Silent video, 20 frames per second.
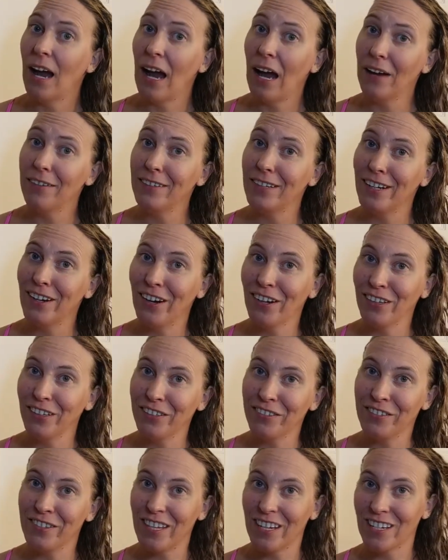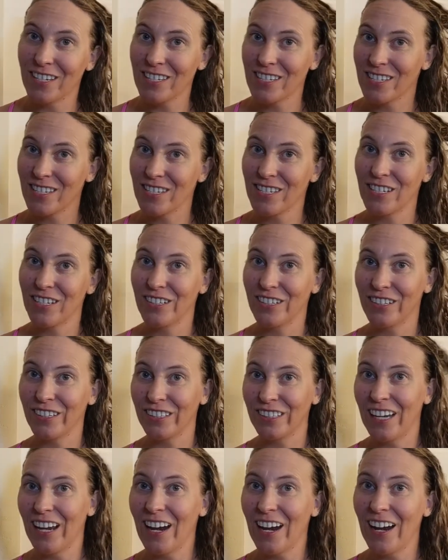having all of this
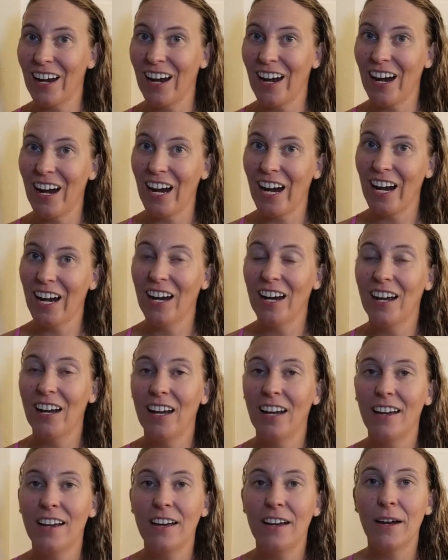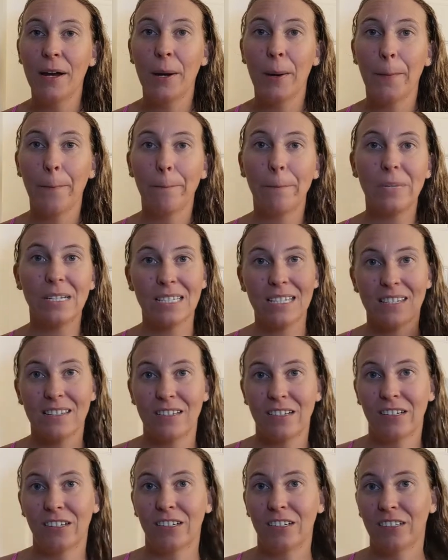curly hair, but
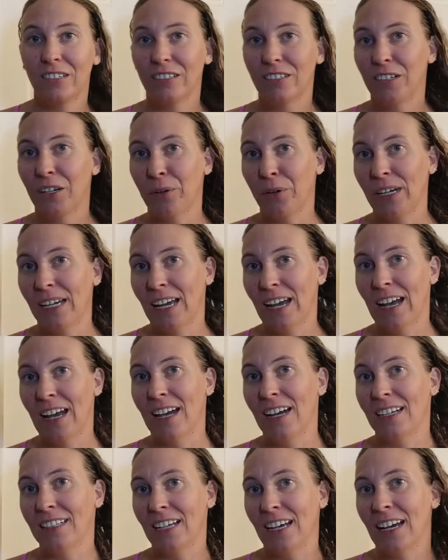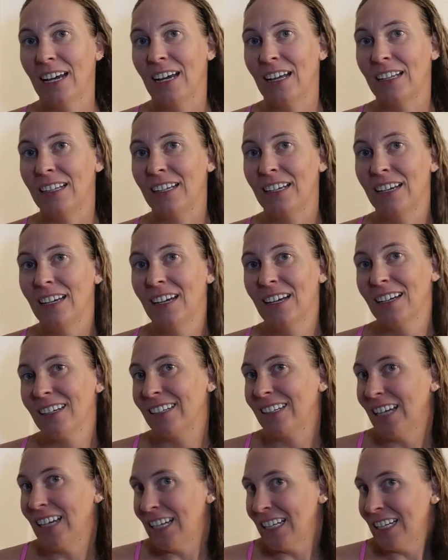still going ahead and
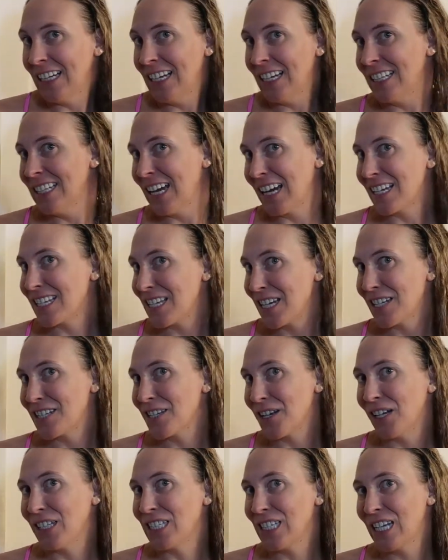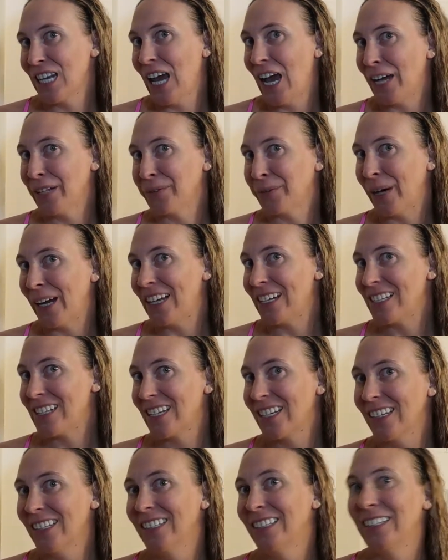getting it nice and salty and
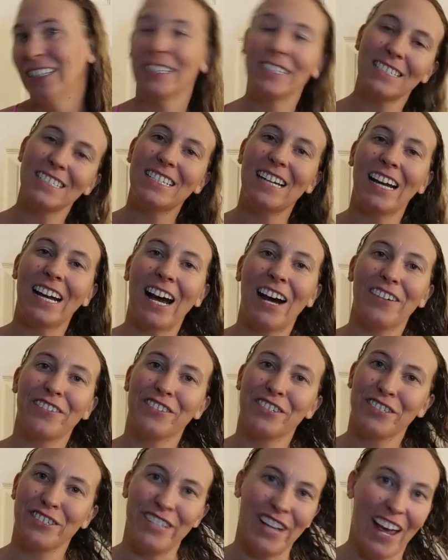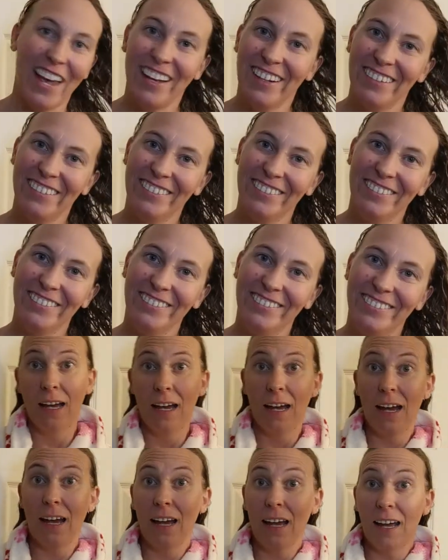wet day after day.
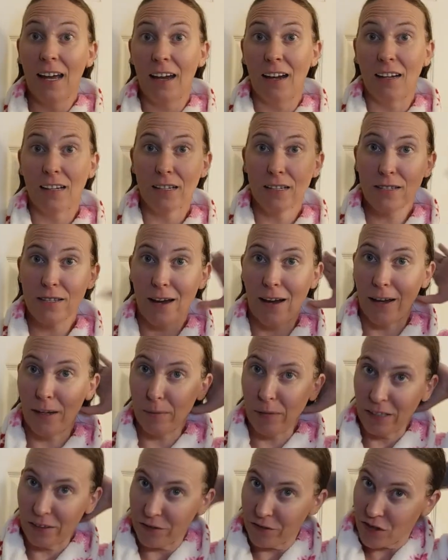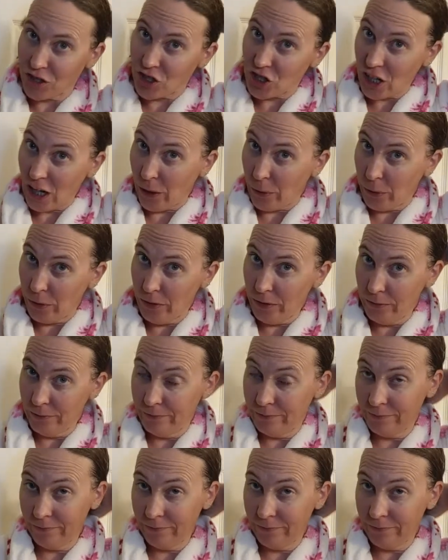And I'm out of the shower.